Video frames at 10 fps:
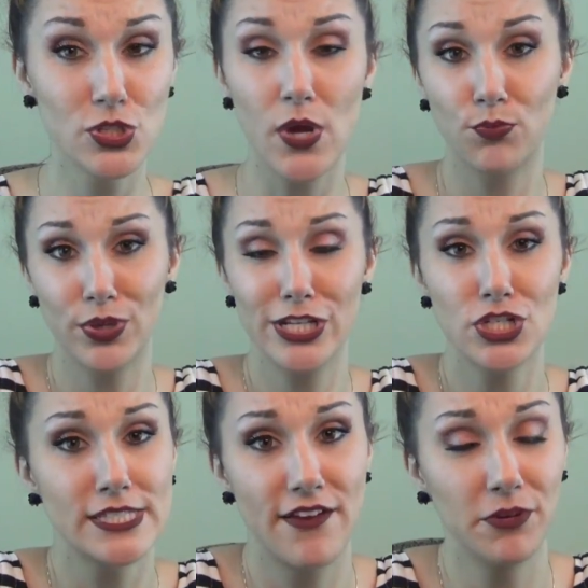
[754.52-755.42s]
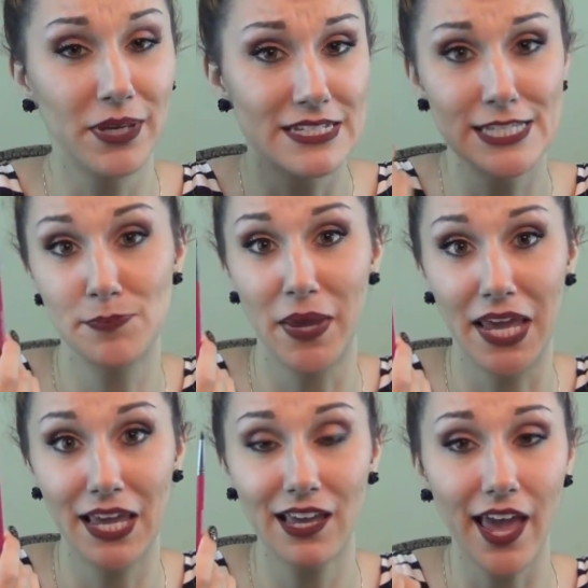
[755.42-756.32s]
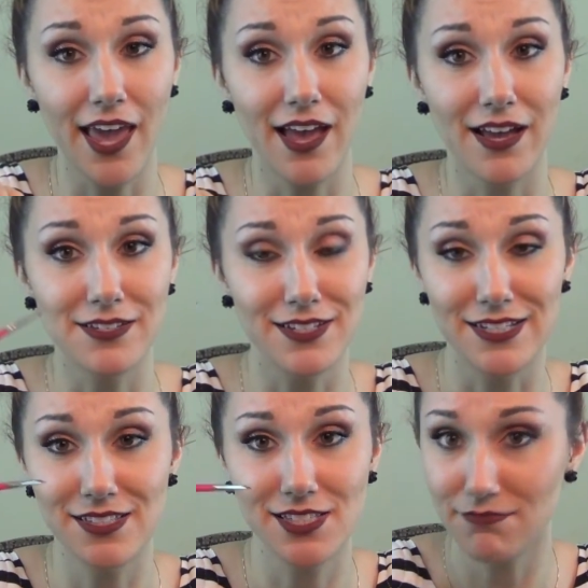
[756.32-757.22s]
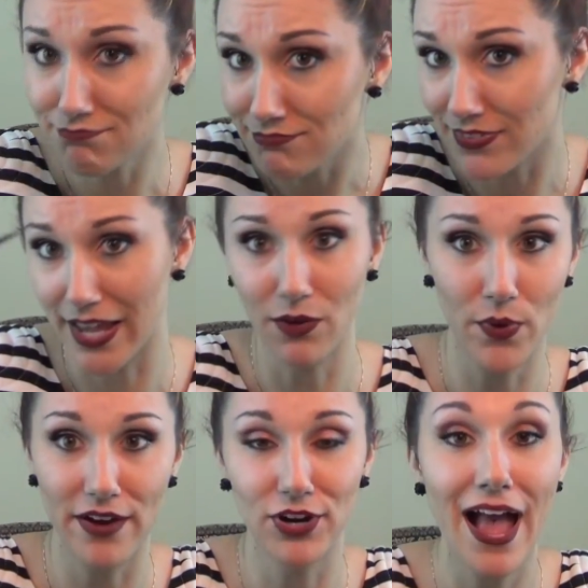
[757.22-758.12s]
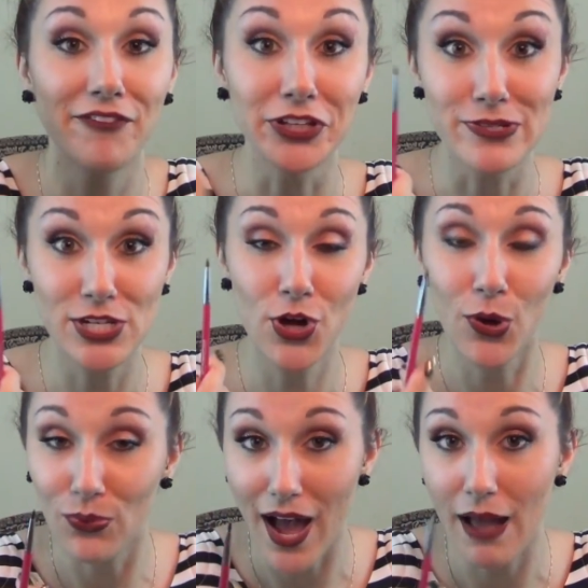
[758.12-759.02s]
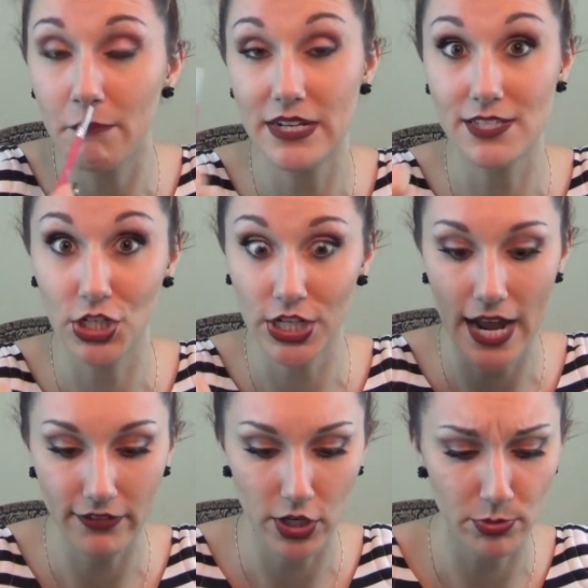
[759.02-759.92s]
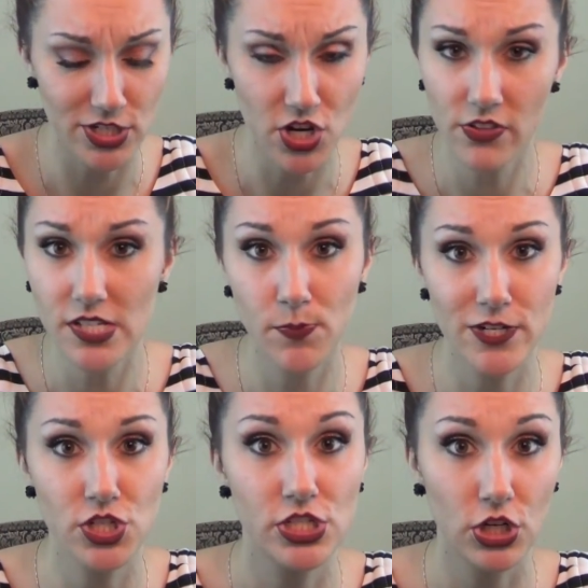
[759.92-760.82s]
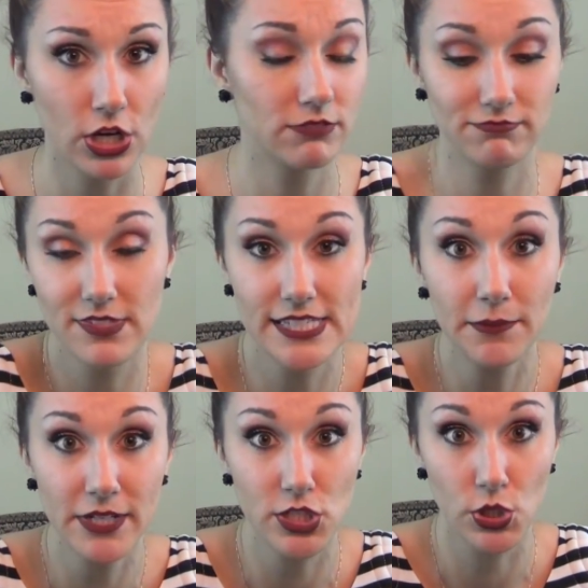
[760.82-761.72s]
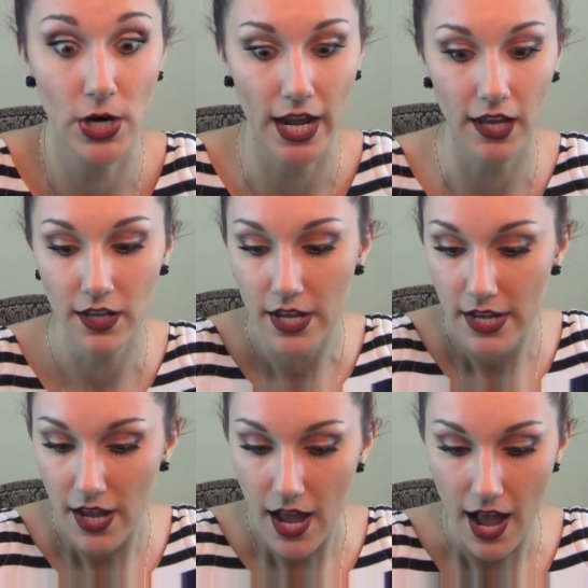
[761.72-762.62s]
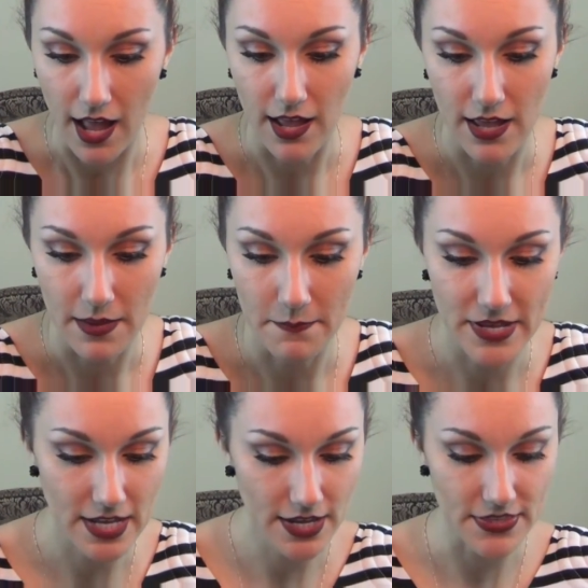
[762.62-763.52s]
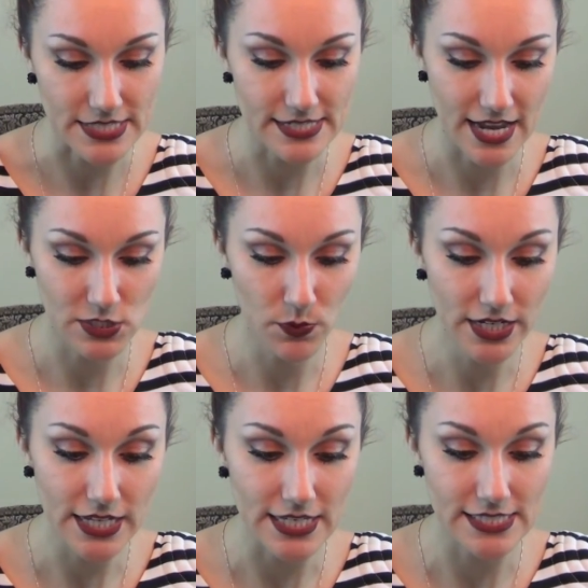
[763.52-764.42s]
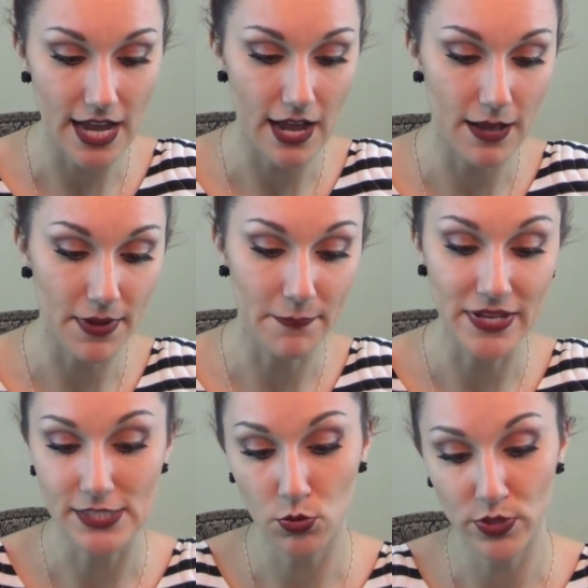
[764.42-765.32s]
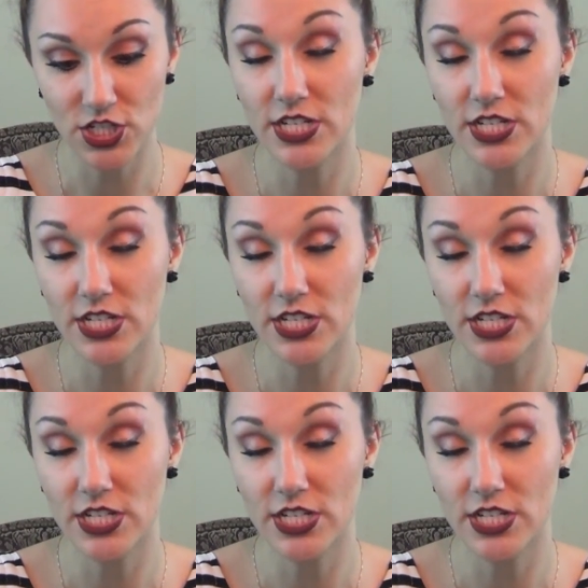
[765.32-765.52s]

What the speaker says: I really just love it because it's pink and it's like whatever. I haven't used it a whole lot, but it's a good eyeliner brush. All these brushes are, Sigma is great. This next one is a pencil brush.